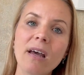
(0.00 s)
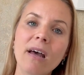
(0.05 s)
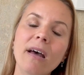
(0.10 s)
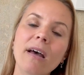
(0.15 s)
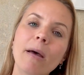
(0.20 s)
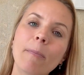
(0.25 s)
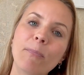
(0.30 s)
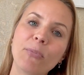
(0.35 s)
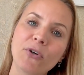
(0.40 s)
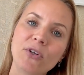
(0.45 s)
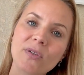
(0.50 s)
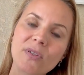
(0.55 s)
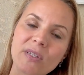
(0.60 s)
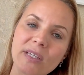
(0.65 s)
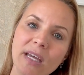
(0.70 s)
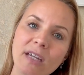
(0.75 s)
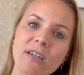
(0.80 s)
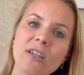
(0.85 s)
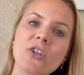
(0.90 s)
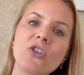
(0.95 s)
a
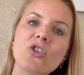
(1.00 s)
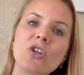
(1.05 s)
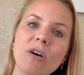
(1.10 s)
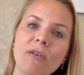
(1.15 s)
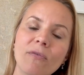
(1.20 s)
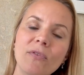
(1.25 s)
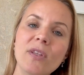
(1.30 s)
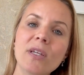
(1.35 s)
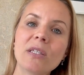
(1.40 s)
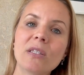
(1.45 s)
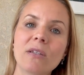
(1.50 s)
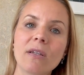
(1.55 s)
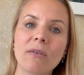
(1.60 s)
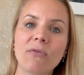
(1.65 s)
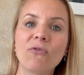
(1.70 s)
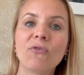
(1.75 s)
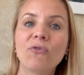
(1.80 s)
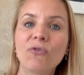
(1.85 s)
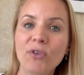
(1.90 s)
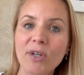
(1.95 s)
percentage of this
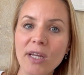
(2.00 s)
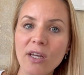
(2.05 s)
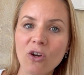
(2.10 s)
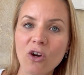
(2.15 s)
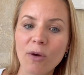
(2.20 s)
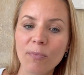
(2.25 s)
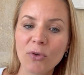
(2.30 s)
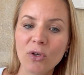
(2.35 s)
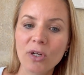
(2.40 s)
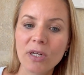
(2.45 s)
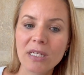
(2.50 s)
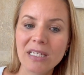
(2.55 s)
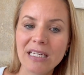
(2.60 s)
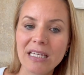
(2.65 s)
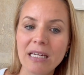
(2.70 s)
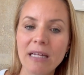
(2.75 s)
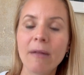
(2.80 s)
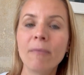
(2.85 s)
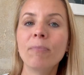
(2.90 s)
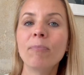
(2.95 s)
free
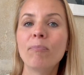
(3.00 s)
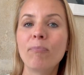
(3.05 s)
community